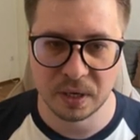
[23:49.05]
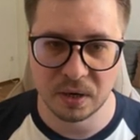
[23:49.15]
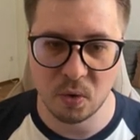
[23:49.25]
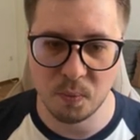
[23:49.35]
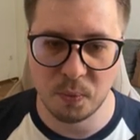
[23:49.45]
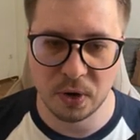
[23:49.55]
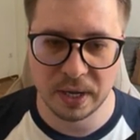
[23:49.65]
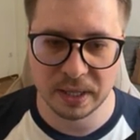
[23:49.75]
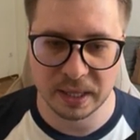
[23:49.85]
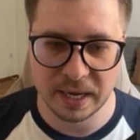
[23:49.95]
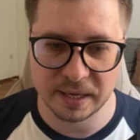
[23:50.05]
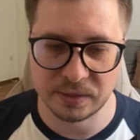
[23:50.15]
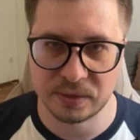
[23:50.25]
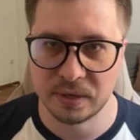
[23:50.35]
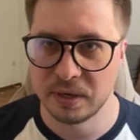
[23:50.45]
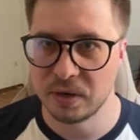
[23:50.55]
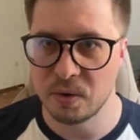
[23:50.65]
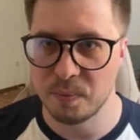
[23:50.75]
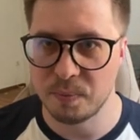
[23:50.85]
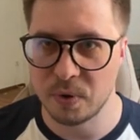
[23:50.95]
componentless
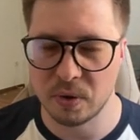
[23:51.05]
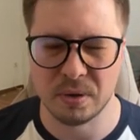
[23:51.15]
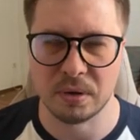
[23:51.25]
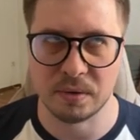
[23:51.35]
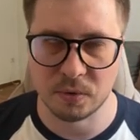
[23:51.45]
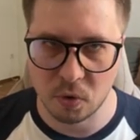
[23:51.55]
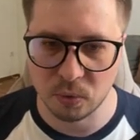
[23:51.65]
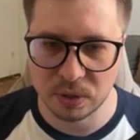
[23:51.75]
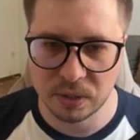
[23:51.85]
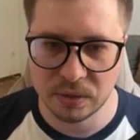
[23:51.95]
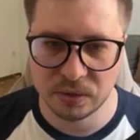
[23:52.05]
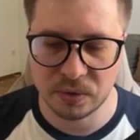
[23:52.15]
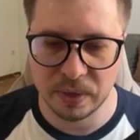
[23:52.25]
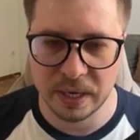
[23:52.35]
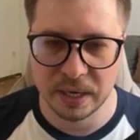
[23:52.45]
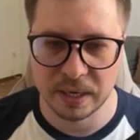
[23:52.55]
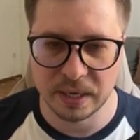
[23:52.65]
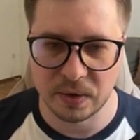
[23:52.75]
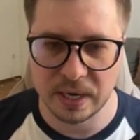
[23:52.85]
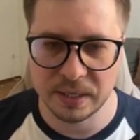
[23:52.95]
router,
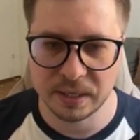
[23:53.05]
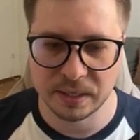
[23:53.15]
right?